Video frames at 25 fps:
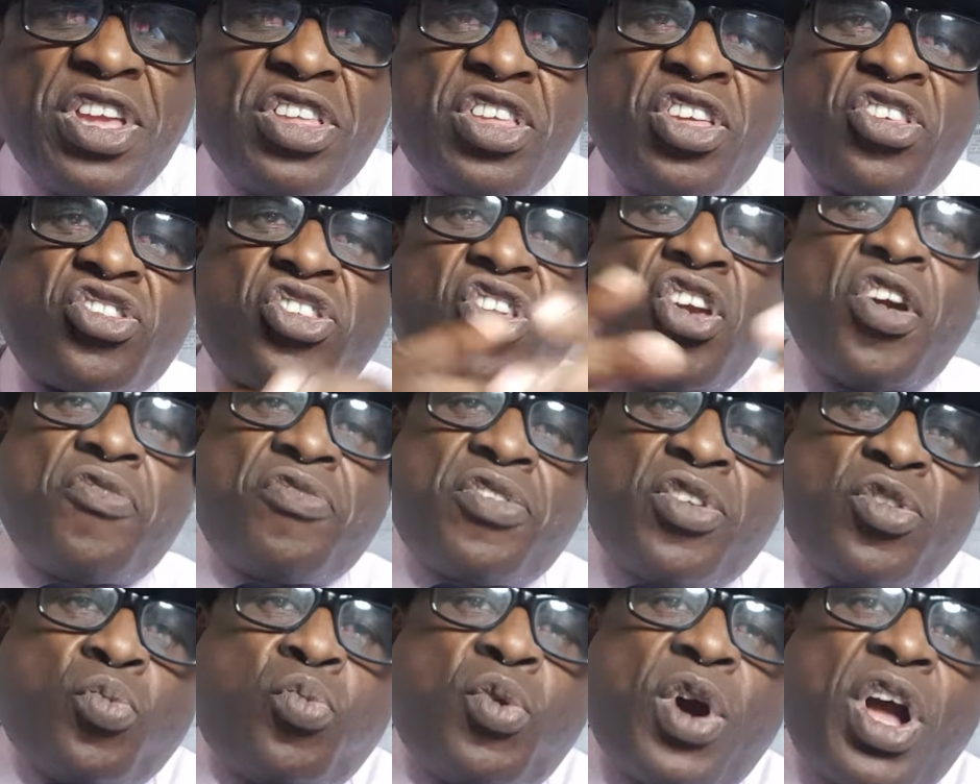It served
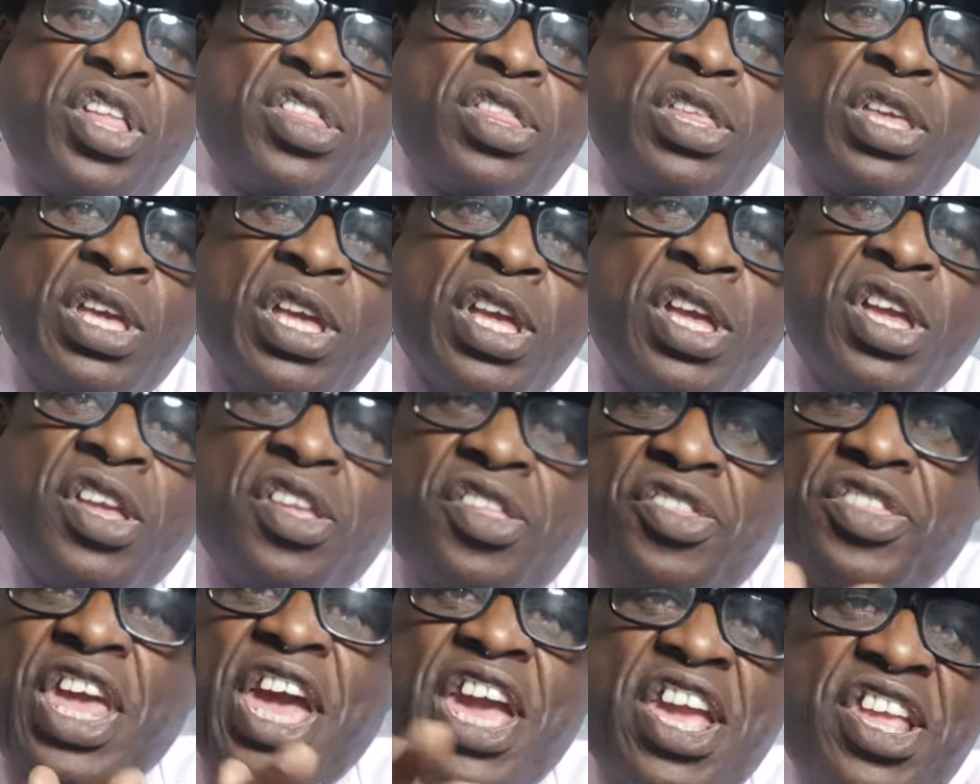as one,
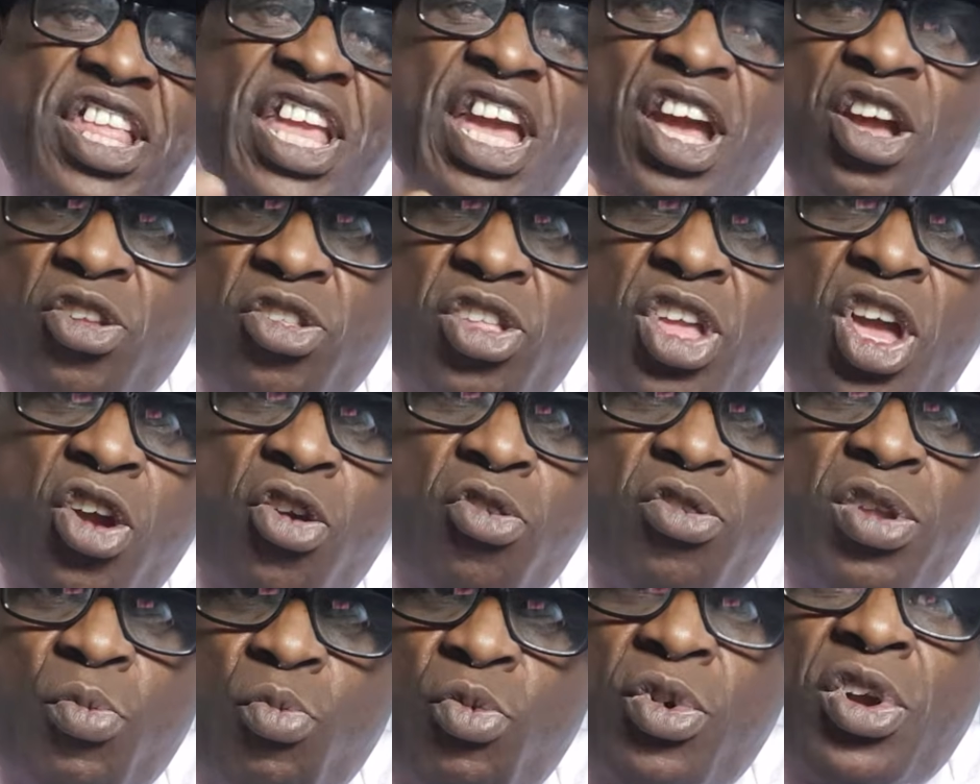they now know
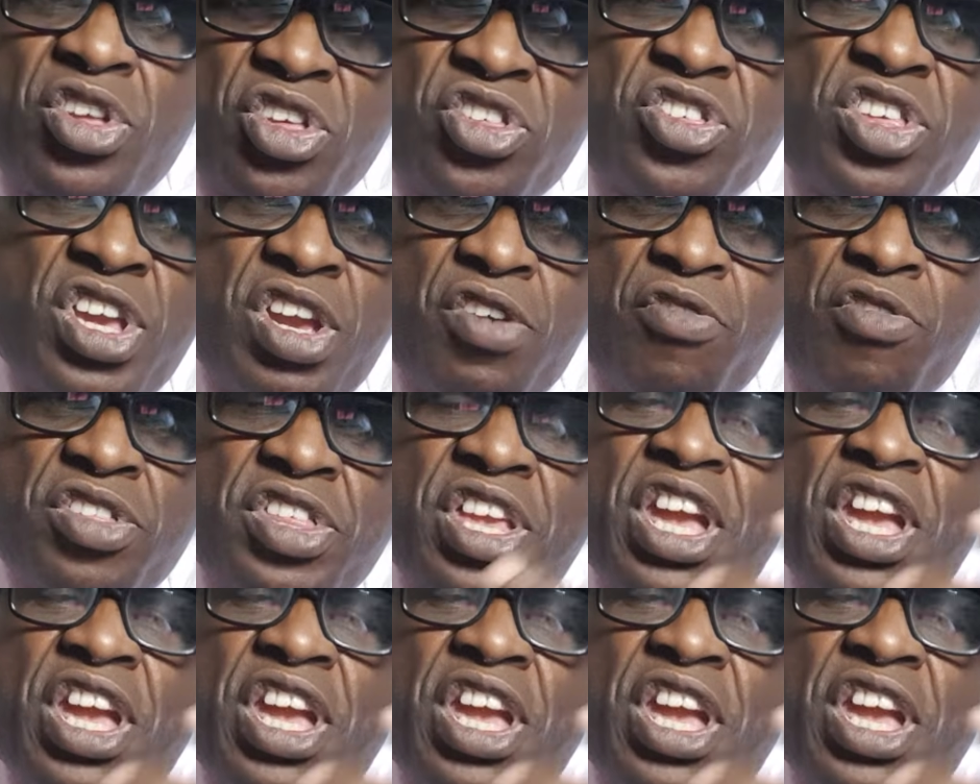that we're serious.